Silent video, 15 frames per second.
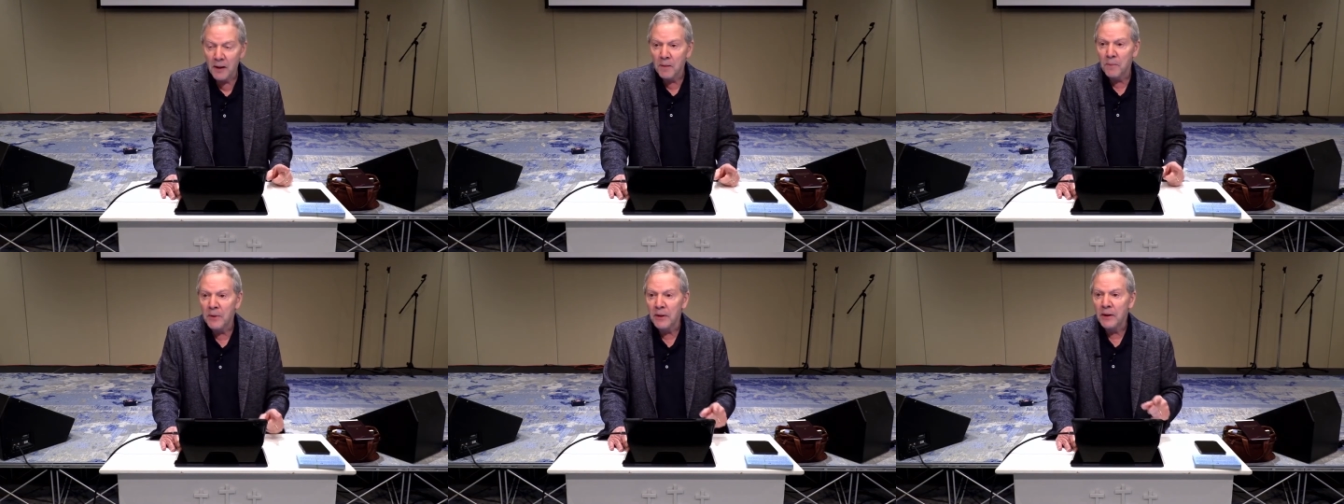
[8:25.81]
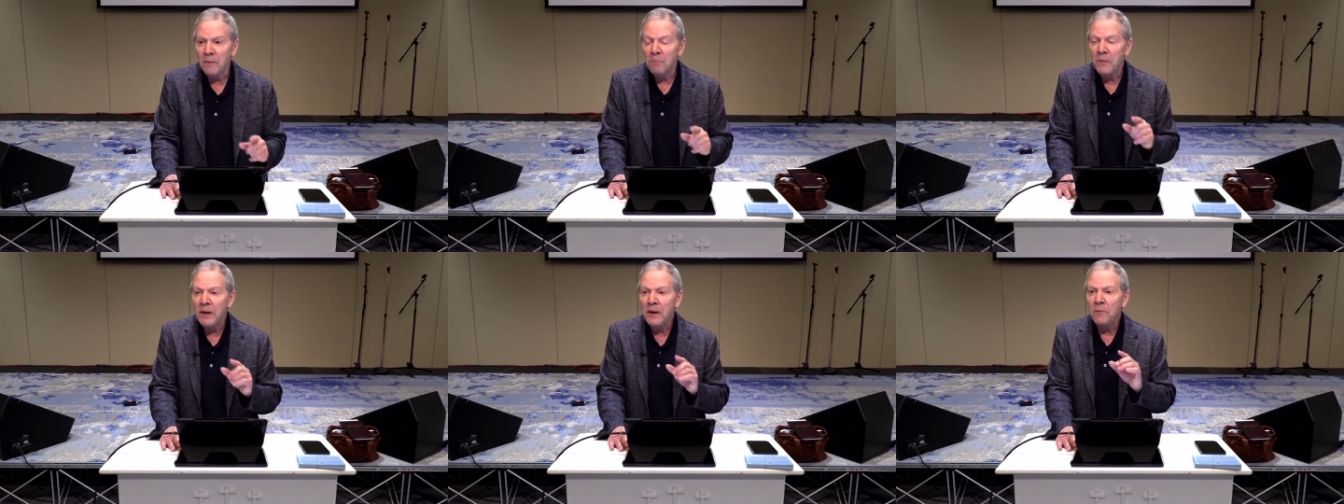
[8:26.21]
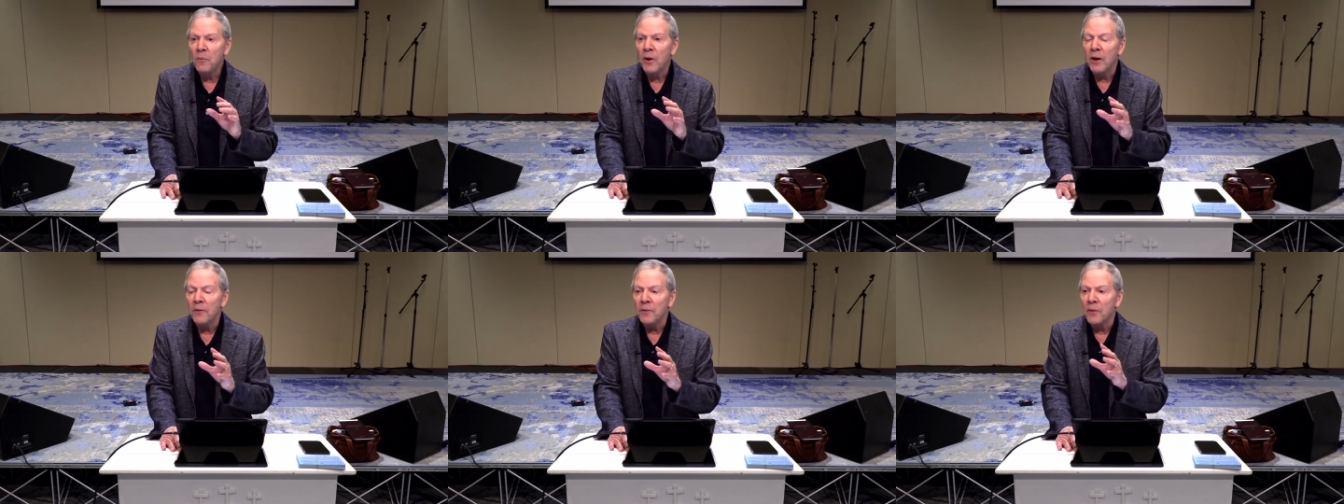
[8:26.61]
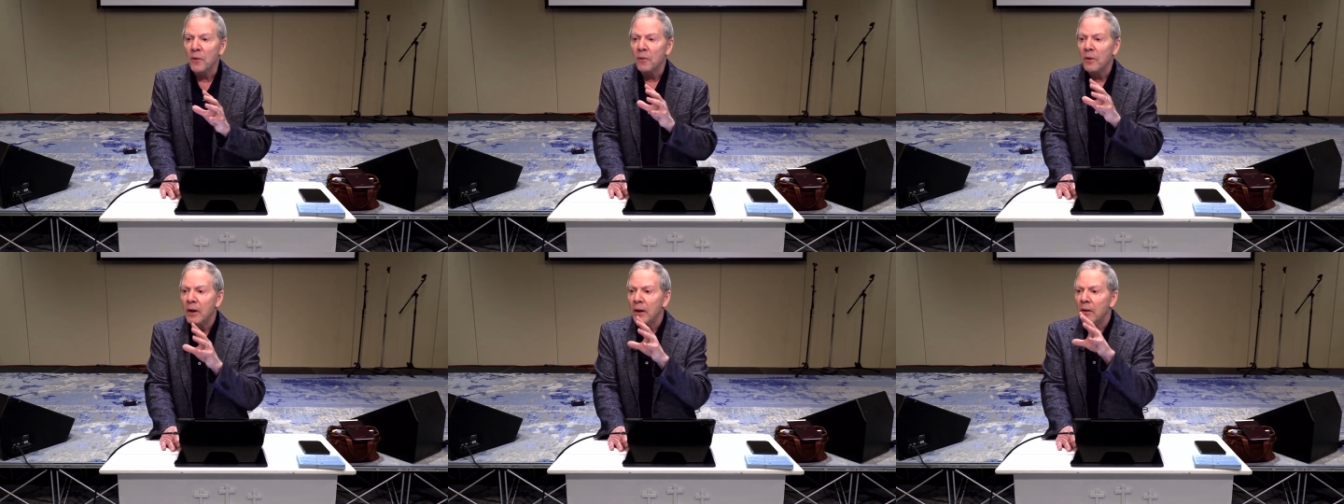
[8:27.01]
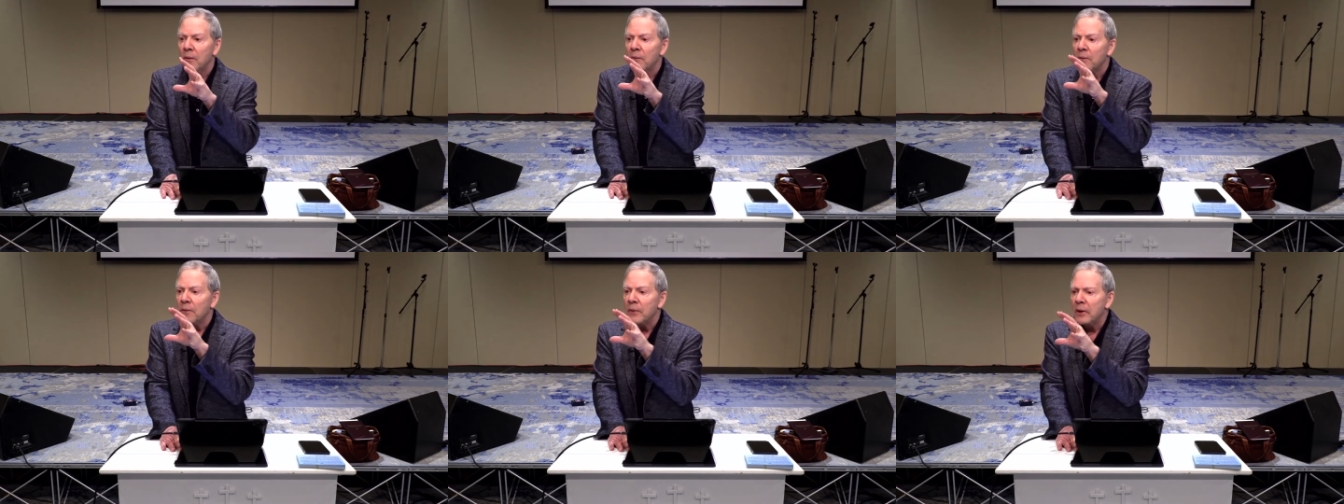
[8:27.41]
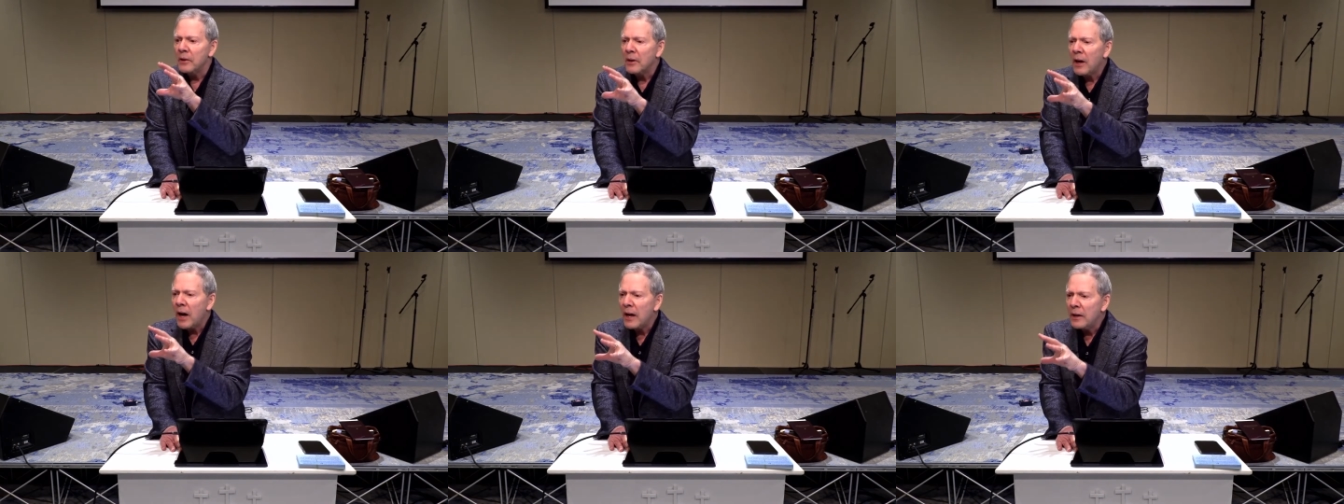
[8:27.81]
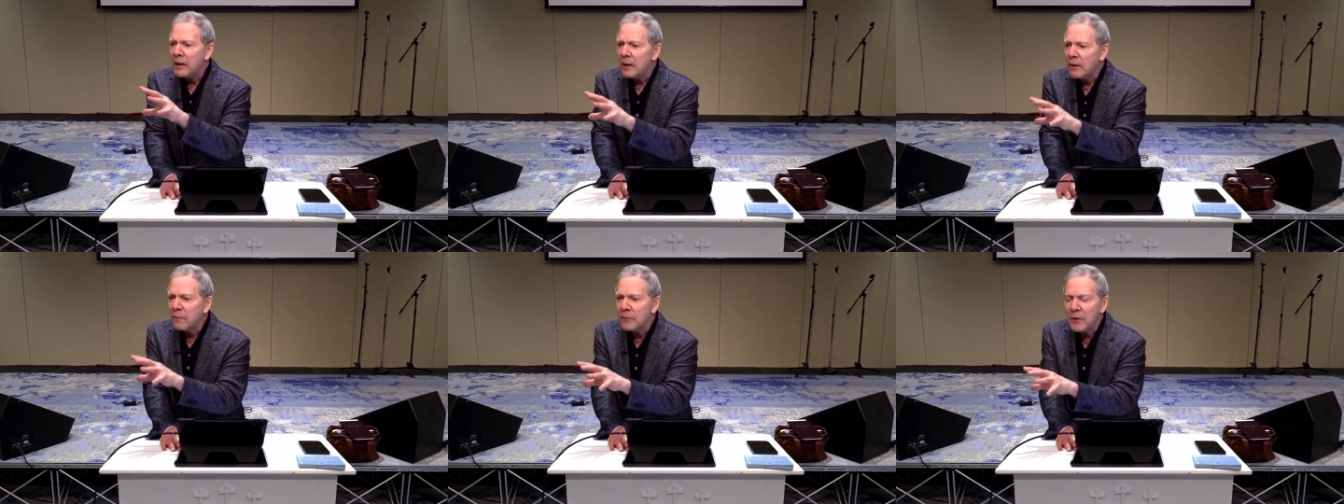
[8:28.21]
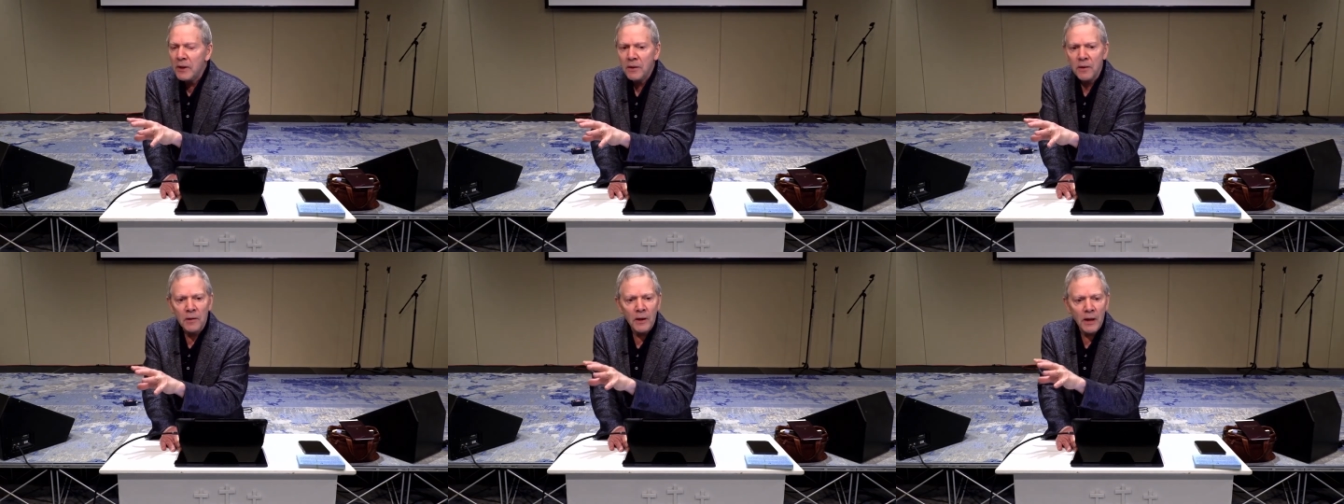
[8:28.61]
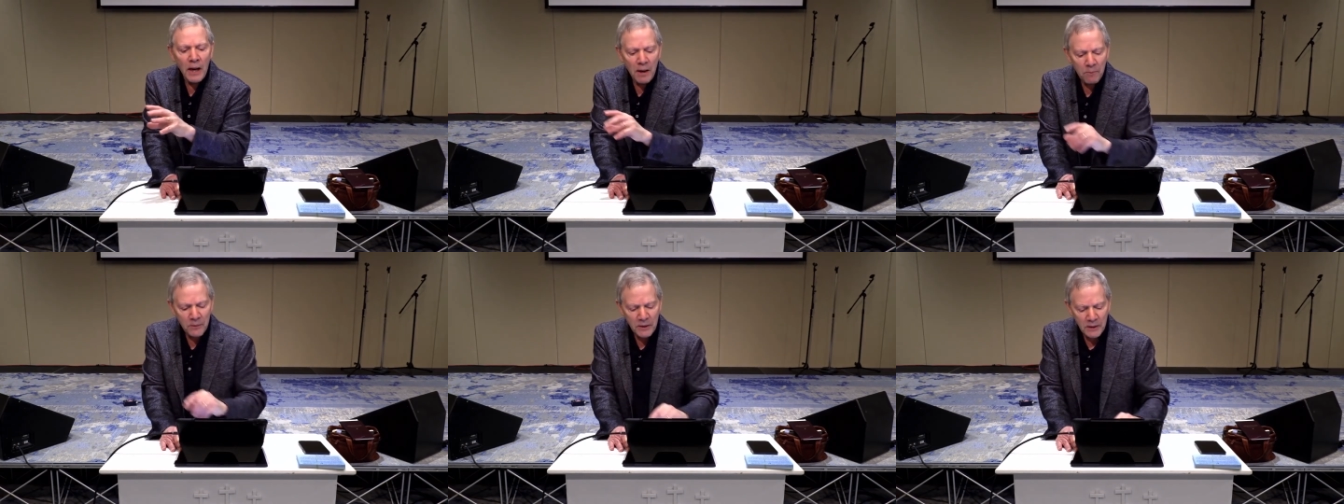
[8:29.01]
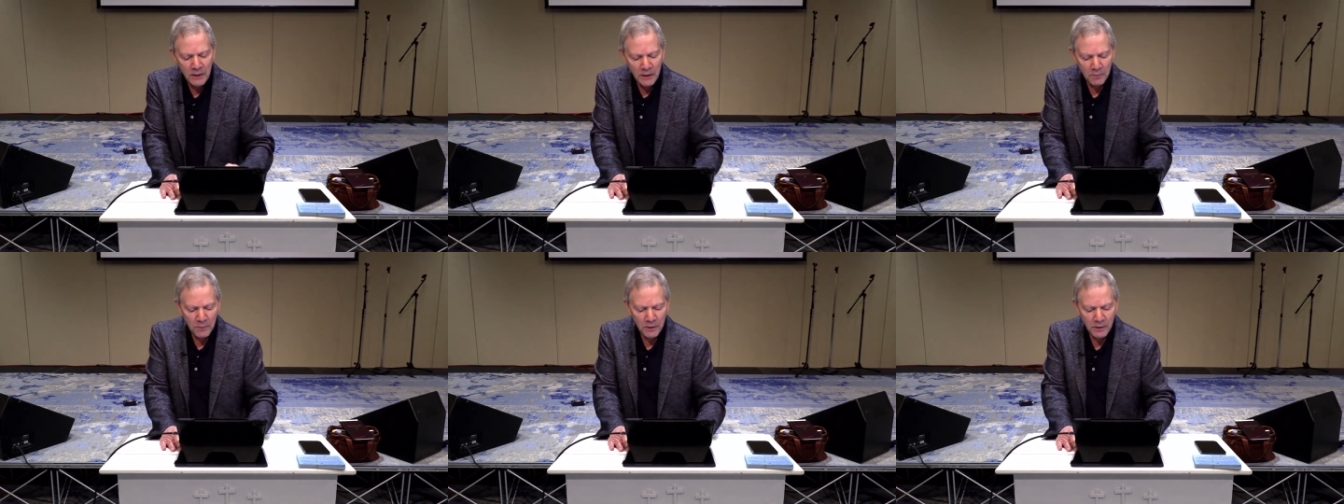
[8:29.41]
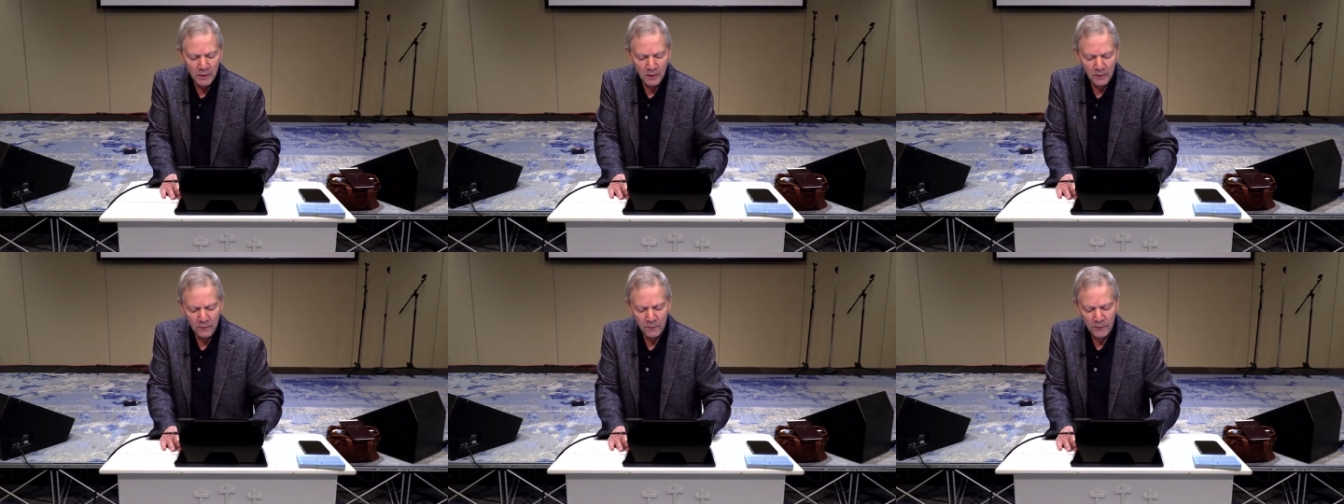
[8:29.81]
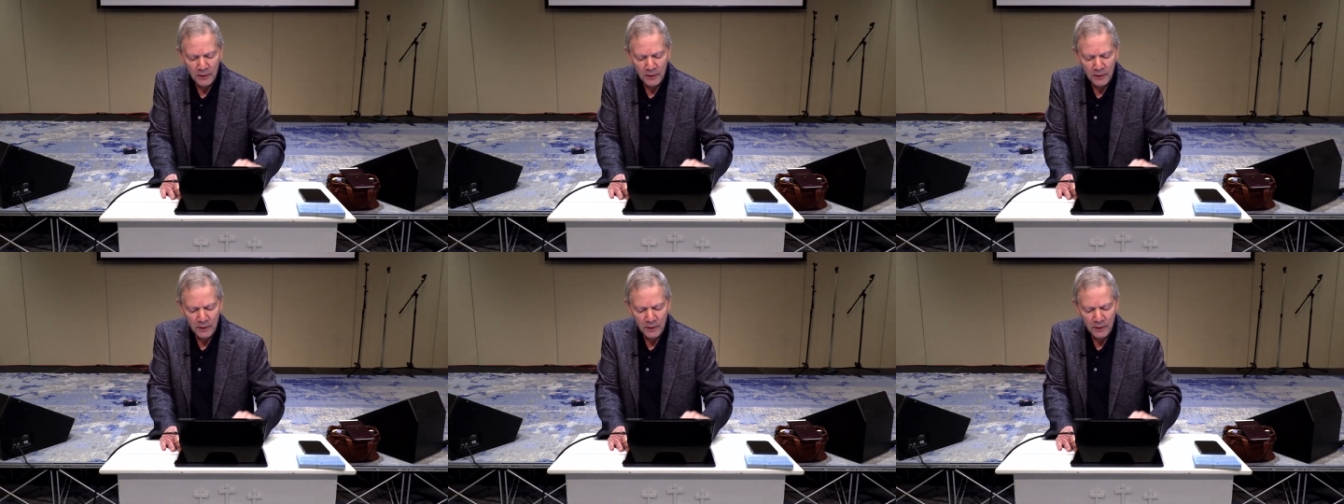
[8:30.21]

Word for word: But in meanwhile, though, this idea of Jesus emptying Himself,